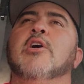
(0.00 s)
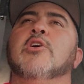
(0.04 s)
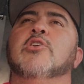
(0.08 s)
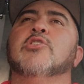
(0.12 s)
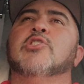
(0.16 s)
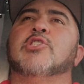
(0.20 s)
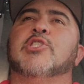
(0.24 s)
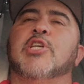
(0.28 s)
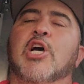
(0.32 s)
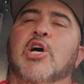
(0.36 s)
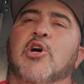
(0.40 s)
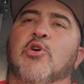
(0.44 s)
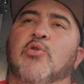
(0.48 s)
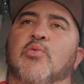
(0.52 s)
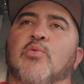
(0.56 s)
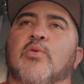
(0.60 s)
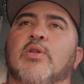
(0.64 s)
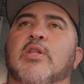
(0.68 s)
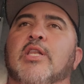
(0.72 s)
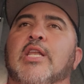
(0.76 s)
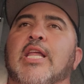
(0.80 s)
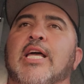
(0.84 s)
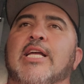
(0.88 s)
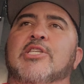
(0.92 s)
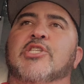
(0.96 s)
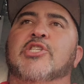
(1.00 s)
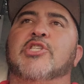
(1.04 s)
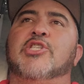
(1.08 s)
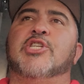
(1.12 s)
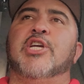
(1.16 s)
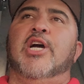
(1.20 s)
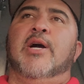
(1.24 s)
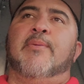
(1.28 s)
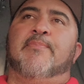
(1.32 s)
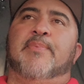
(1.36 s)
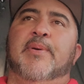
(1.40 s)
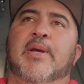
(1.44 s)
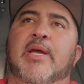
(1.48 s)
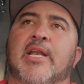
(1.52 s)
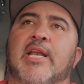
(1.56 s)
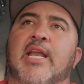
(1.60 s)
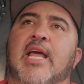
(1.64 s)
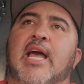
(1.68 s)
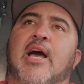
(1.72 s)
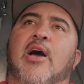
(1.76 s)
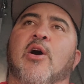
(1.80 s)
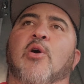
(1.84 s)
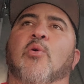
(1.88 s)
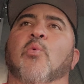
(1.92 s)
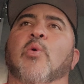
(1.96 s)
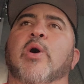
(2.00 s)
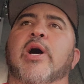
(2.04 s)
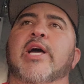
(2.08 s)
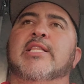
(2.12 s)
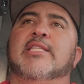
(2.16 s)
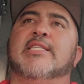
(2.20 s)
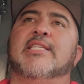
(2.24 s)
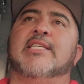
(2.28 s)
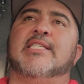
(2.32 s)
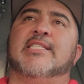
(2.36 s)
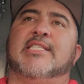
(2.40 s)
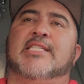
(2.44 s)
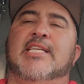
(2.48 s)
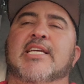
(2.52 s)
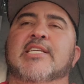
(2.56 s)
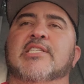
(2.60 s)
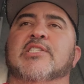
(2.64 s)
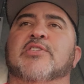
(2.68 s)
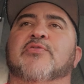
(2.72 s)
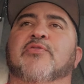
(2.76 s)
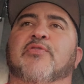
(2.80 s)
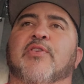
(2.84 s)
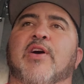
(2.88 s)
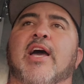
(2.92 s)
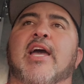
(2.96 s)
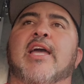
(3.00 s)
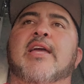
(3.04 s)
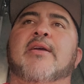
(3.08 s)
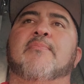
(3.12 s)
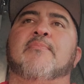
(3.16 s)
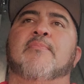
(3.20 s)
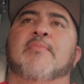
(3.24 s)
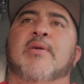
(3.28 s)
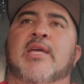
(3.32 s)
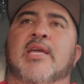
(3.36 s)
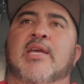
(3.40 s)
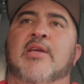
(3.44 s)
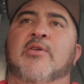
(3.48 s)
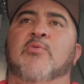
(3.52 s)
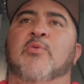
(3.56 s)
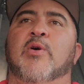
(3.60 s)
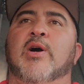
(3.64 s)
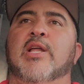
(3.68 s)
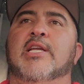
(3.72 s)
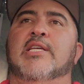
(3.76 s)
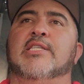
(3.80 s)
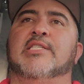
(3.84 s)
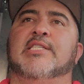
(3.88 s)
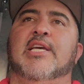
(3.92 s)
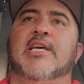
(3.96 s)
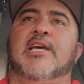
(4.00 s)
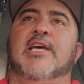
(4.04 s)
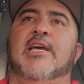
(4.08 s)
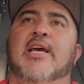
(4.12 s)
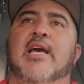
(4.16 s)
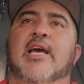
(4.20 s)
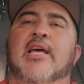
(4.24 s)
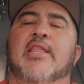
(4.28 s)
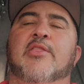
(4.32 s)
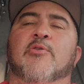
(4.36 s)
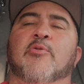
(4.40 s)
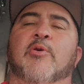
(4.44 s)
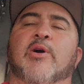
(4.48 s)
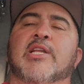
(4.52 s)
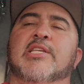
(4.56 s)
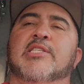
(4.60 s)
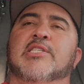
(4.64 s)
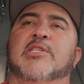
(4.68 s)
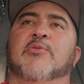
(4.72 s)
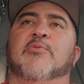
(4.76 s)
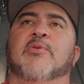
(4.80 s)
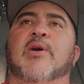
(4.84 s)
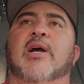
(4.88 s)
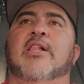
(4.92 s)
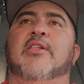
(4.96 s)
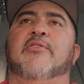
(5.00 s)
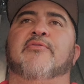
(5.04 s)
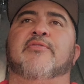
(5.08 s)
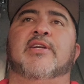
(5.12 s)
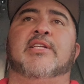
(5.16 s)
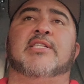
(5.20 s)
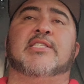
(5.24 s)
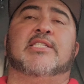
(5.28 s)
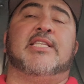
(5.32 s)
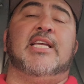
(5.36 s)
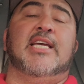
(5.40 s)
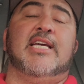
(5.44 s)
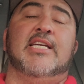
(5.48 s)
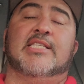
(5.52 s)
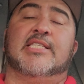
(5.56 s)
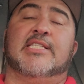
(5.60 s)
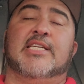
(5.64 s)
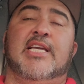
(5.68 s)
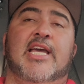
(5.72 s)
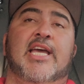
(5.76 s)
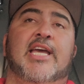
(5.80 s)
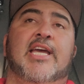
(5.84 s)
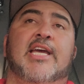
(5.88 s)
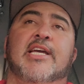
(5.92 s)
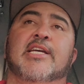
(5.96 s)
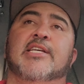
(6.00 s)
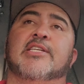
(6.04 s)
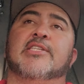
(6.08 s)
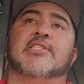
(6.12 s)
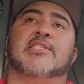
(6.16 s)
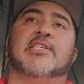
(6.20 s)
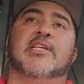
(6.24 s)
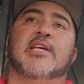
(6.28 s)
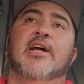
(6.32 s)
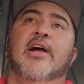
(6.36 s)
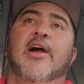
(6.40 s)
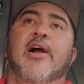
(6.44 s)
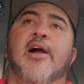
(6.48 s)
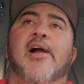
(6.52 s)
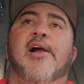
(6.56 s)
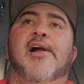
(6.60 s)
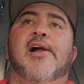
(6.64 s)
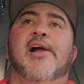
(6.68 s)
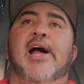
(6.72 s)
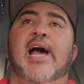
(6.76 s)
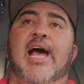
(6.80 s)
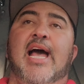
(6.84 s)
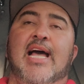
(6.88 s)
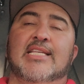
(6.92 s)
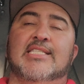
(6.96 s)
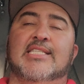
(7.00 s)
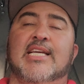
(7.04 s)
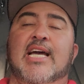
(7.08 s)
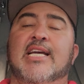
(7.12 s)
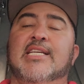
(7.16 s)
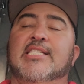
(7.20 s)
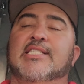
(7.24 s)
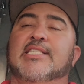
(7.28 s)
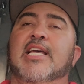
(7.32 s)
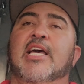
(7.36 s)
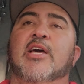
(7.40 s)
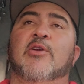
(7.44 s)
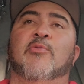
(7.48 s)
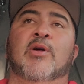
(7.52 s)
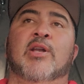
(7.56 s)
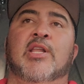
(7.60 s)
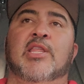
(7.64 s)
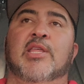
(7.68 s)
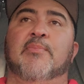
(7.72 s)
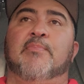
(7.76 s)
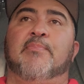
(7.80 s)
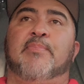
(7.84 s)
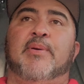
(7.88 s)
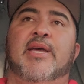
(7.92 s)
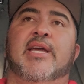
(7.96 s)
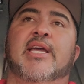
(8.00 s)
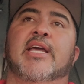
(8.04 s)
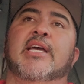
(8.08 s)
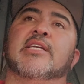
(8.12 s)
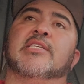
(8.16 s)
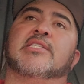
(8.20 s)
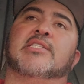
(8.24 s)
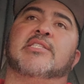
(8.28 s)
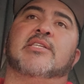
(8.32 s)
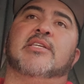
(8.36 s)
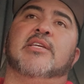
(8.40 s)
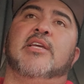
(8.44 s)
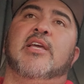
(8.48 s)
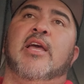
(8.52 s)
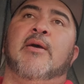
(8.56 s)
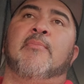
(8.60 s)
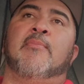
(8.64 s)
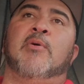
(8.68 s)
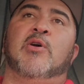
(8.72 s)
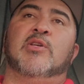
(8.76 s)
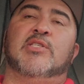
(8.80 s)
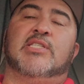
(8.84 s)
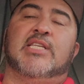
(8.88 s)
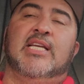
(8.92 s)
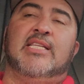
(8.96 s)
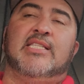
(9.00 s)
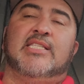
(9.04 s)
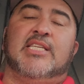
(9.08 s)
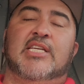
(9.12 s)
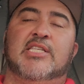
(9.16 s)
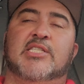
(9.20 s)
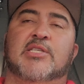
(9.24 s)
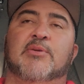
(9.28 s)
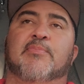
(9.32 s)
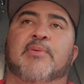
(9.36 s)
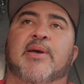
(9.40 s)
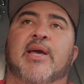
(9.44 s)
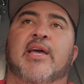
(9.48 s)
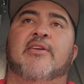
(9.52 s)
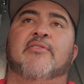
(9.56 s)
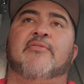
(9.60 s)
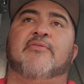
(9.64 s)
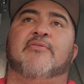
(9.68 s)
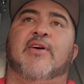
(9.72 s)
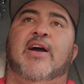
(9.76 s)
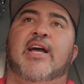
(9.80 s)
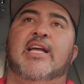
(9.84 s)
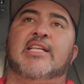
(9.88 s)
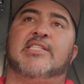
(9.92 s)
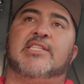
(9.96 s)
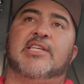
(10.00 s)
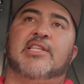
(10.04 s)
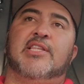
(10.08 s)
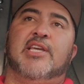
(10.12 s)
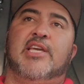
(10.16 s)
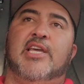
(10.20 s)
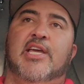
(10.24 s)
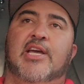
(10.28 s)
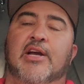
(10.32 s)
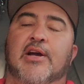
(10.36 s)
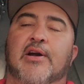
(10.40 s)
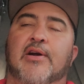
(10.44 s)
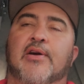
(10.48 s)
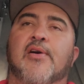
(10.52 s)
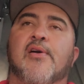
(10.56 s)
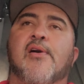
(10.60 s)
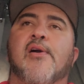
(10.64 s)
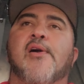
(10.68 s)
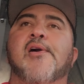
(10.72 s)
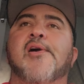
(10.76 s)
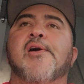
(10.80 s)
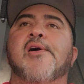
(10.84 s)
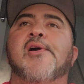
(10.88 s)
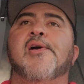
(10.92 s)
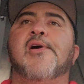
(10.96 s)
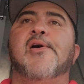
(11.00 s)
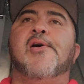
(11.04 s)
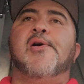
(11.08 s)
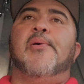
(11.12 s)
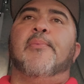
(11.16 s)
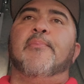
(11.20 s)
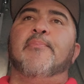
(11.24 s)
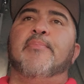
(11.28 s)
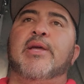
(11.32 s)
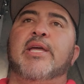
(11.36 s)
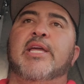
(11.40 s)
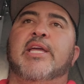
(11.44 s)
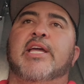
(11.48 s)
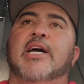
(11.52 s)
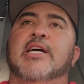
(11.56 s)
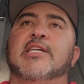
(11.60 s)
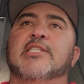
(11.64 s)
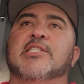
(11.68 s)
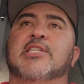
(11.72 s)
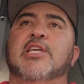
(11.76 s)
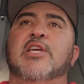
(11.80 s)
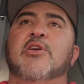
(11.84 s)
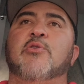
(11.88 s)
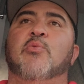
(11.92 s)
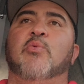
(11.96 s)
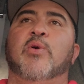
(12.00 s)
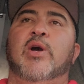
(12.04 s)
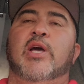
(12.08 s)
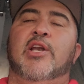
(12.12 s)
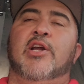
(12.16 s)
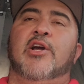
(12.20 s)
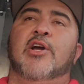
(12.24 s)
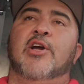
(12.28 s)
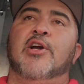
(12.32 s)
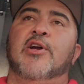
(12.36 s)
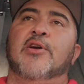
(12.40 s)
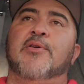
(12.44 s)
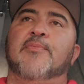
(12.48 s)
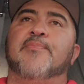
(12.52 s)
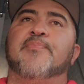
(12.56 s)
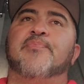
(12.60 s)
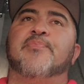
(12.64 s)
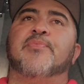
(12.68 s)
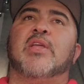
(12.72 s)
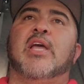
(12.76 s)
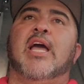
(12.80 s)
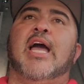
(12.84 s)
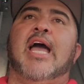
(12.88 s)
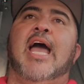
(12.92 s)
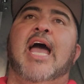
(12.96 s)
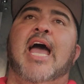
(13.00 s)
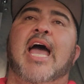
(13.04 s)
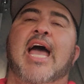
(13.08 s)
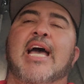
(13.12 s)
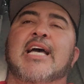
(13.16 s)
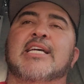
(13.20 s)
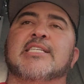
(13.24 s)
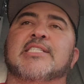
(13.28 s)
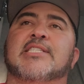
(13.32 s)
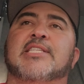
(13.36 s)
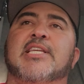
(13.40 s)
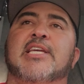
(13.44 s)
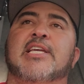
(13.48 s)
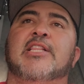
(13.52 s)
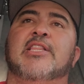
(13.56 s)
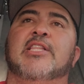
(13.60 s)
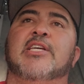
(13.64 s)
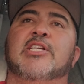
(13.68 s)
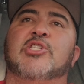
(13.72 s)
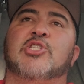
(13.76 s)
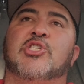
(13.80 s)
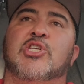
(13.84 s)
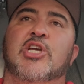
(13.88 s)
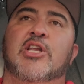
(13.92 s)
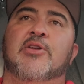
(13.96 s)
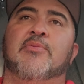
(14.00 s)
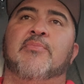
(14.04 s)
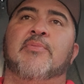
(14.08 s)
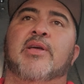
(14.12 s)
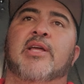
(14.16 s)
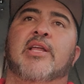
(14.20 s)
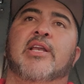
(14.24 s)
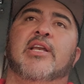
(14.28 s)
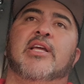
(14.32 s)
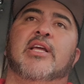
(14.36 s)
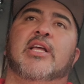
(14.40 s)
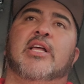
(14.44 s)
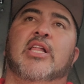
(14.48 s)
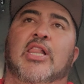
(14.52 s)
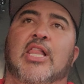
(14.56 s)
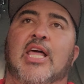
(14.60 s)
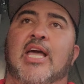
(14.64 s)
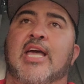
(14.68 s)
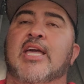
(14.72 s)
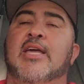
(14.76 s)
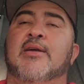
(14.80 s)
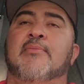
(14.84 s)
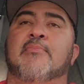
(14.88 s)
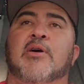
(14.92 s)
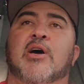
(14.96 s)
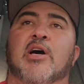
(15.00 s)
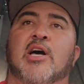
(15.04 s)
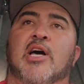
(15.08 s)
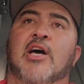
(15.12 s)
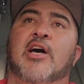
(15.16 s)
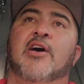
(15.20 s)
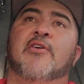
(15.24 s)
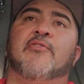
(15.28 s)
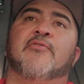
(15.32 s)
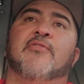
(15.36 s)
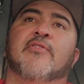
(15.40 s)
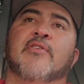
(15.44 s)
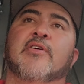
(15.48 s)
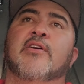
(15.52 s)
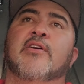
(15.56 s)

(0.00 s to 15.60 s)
So let's jump in now. What does this fight mean? What is it? What is the relevance? This is, as I said, one of the biggest and most anticipated fights of the year. Because the winner has the legitimate claim of